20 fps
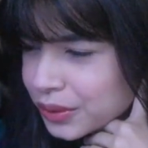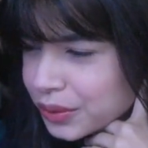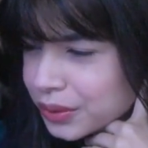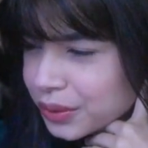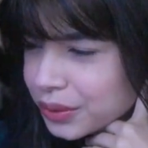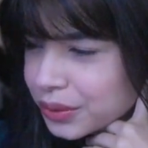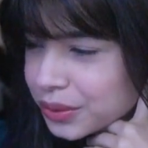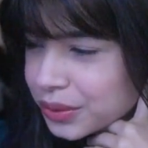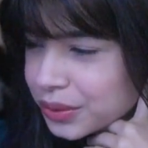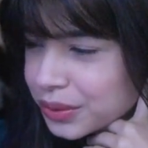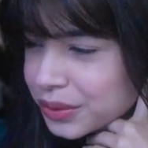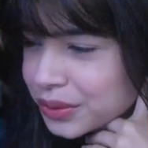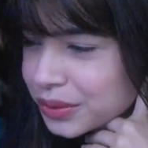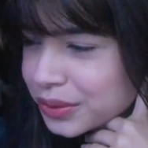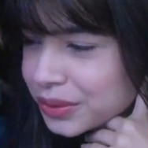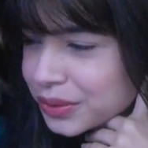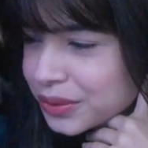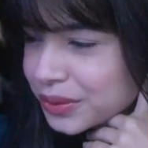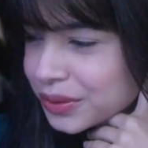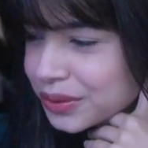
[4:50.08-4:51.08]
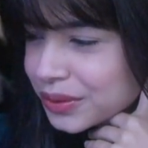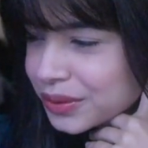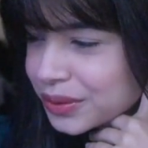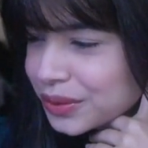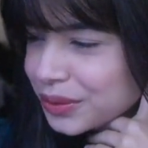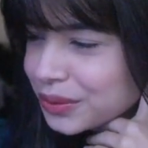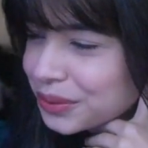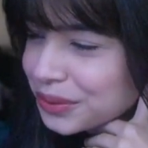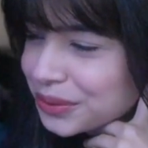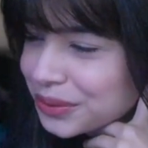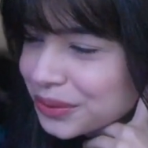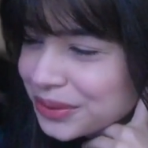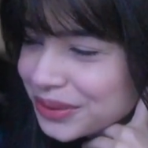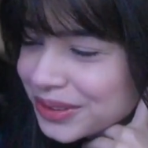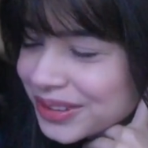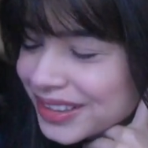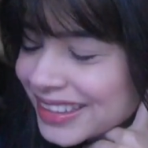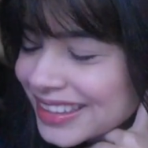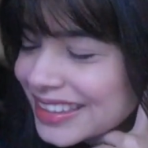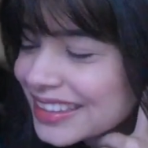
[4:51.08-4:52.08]
Ooh.
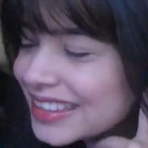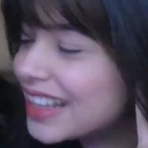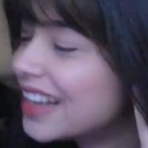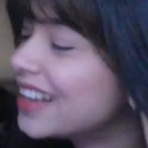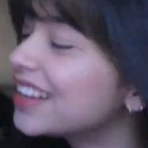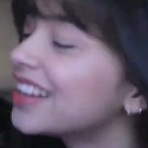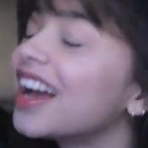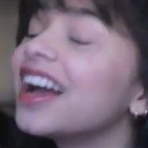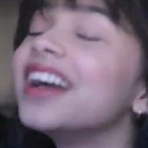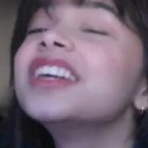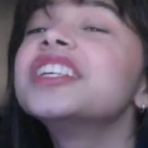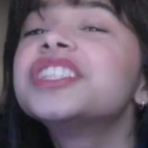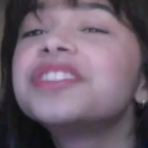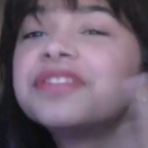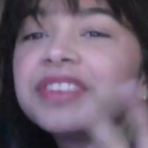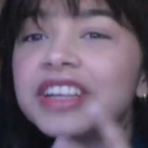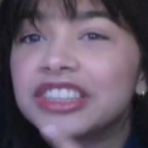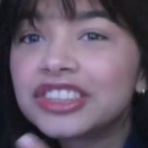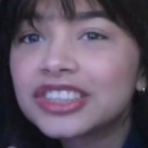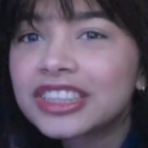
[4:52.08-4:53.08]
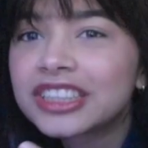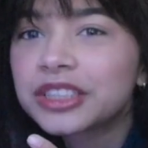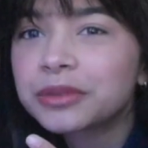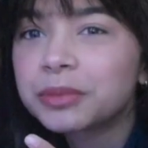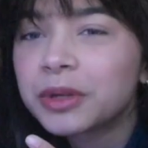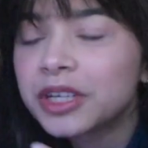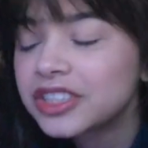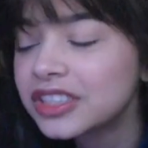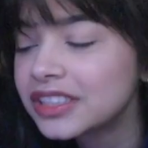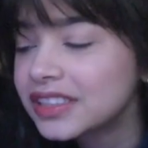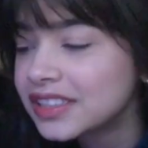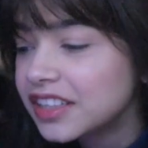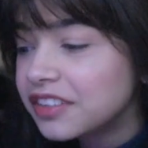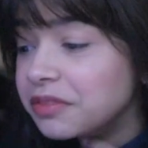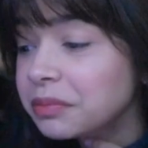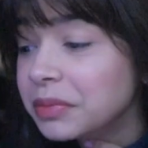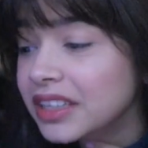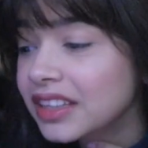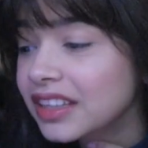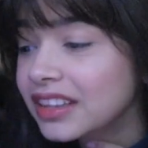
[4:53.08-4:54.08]
Ooh. Kai's facial expressions
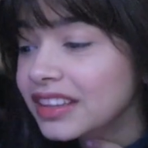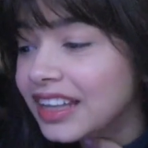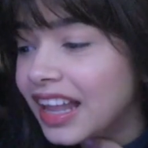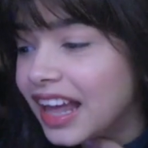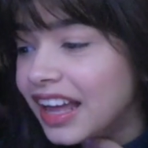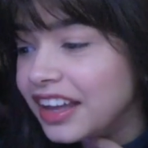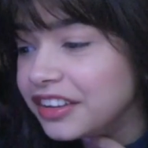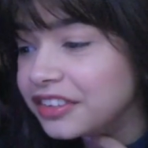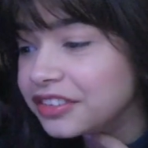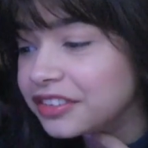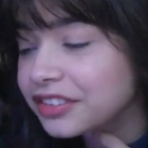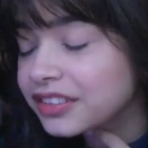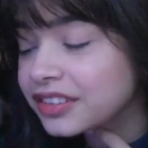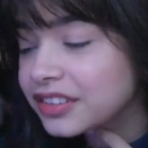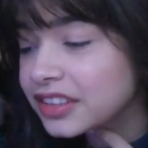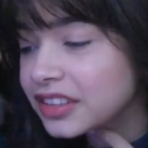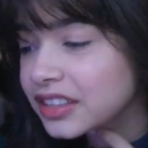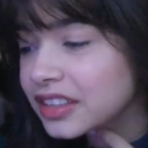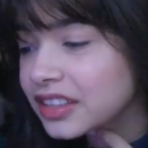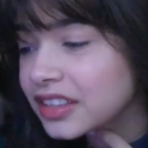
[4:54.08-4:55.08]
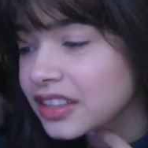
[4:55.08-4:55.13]
give me life.